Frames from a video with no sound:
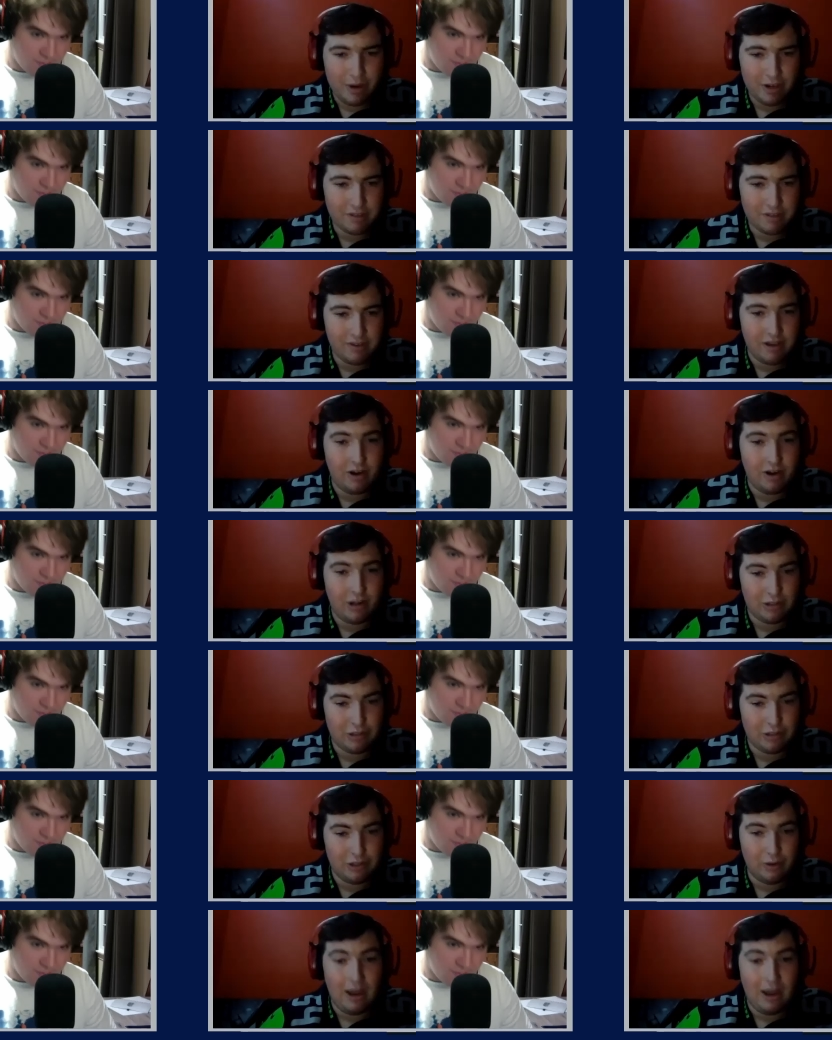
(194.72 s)
Speaker 1: Bears fan,
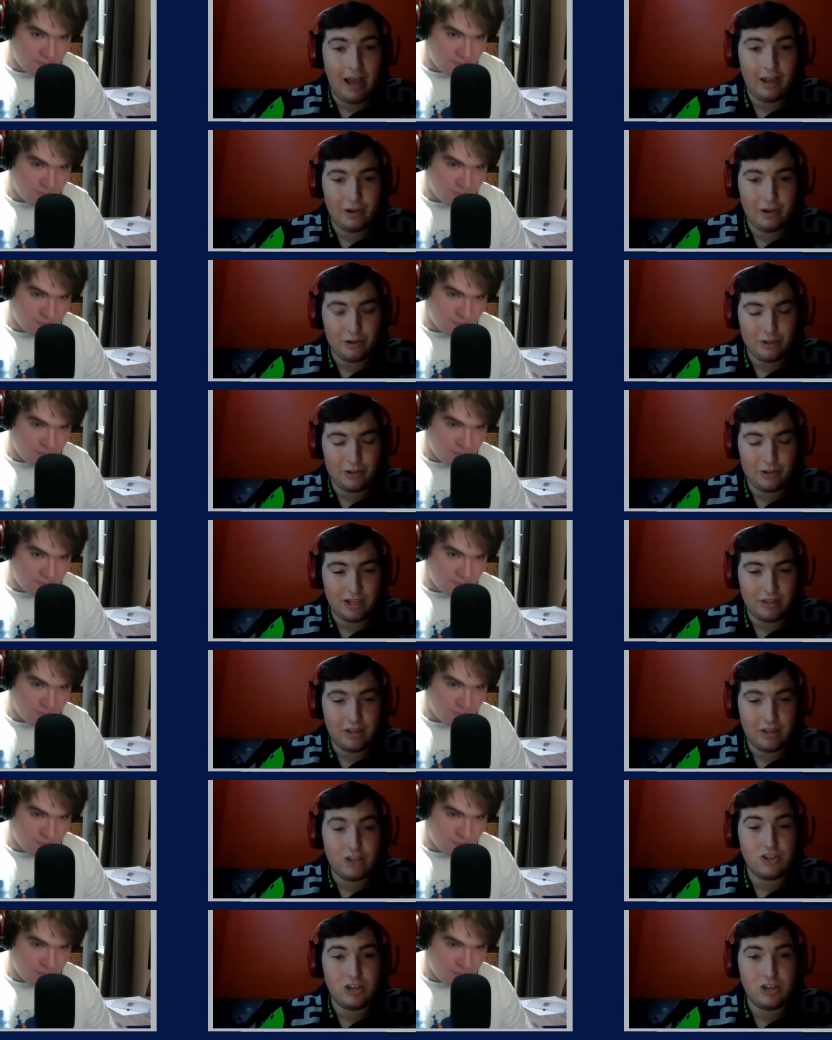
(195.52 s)
also, I understand
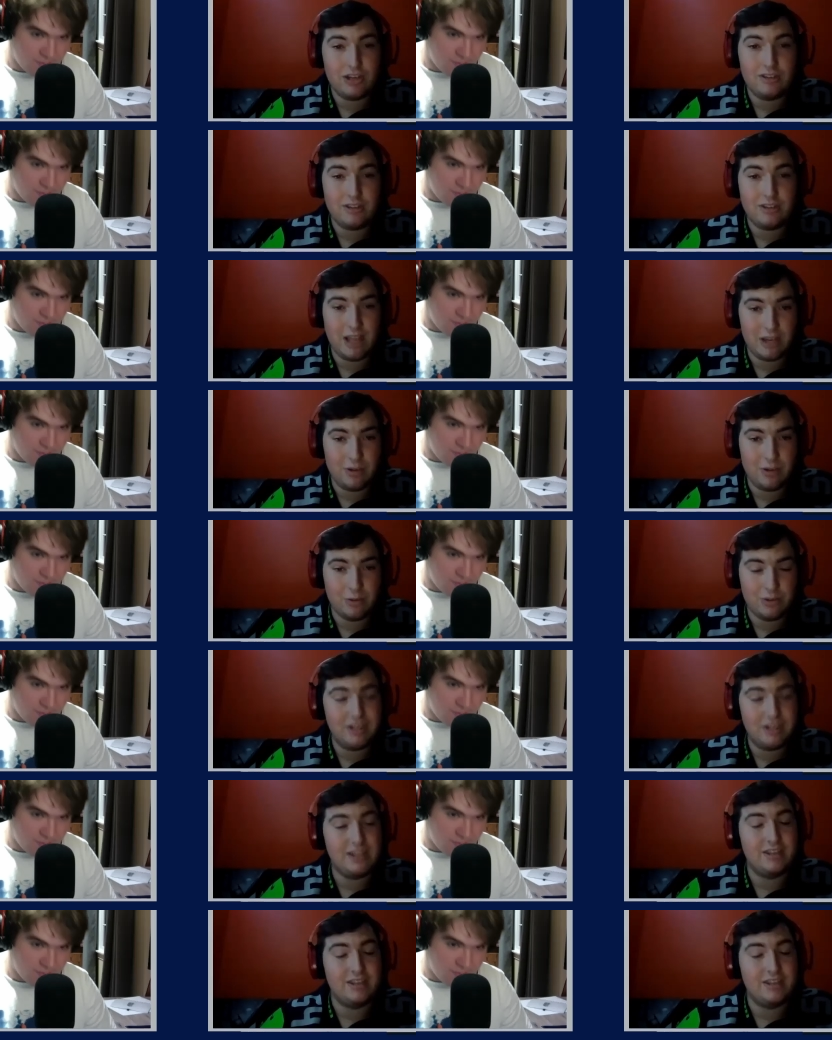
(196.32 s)
that Chase Daniels